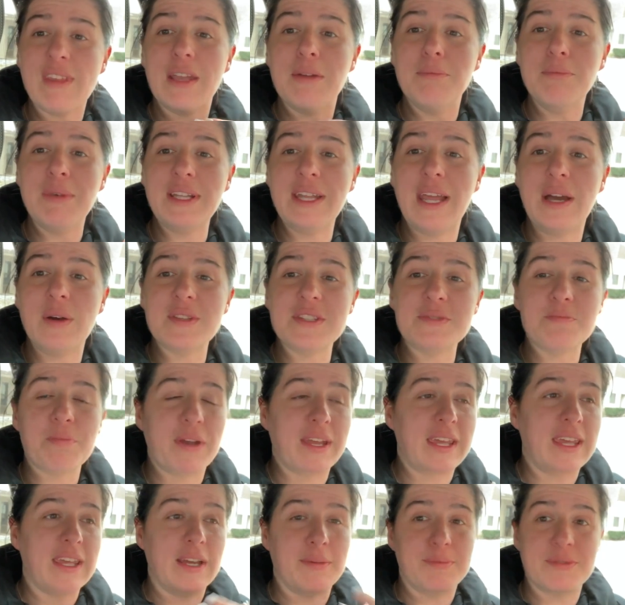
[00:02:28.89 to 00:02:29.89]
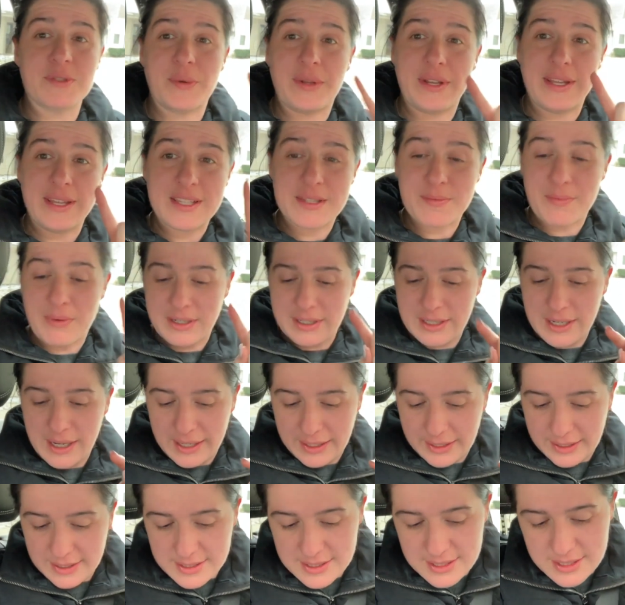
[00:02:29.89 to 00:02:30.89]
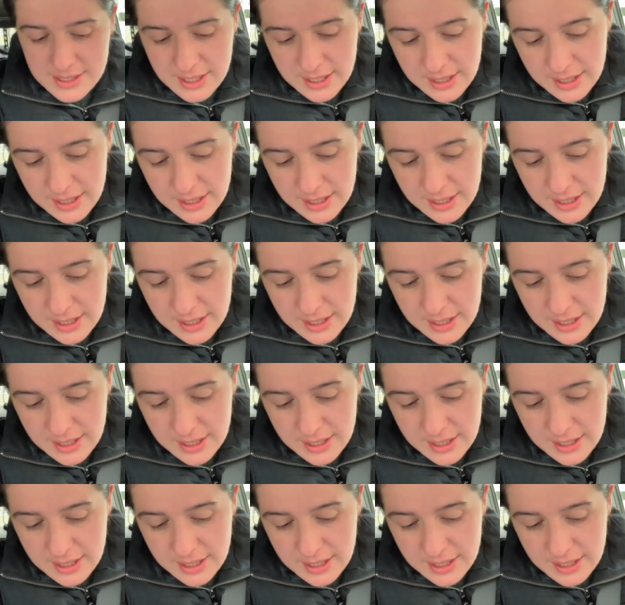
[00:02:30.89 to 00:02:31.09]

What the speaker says: But now it's breaking up, so it is bronchitis.